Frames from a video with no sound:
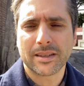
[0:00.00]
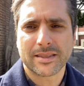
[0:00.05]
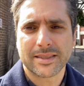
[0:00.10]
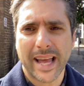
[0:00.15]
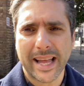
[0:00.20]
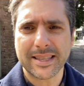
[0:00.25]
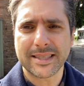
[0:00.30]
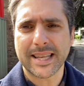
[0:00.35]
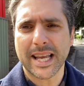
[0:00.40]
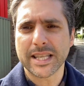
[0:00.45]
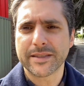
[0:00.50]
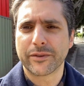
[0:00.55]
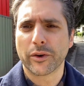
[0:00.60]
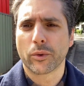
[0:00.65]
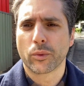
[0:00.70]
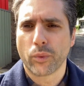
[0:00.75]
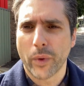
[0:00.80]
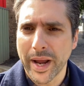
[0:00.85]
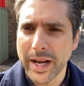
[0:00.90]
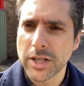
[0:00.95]
That stands for
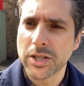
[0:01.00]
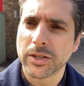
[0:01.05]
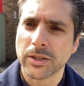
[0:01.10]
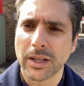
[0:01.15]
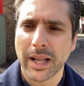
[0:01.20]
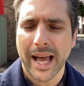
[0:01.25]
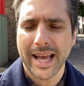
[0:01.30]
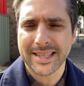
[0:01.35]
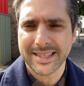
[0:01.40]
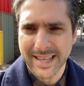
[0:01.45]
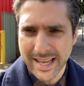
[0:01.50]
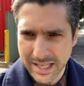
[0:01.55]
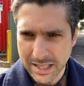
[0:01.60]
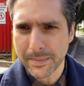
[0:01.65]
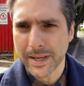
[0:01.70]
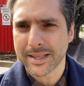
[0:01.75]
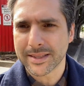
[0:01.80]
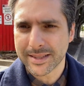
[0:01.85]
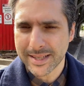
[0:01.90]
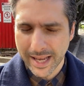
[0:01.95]
Regional
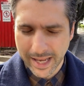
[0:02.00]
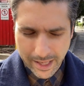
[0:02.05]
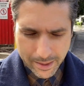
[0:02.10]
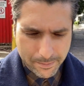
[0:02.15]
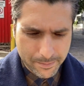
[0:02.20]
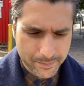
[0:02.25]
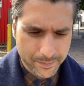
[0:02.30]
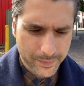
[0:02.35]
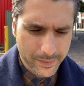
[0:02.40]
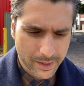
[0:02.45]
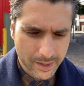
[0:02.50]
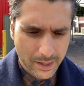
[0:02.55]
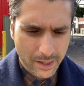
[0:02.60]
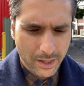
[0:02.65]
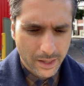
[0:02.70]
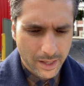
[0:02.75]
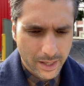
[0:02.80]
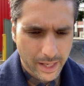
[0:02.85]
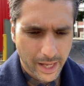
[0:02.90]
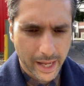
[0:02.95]
Assessment Team,
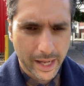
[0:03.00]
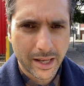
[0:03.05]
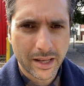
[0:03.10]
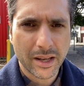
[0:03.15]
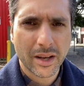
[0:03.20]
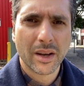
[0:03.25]
okay?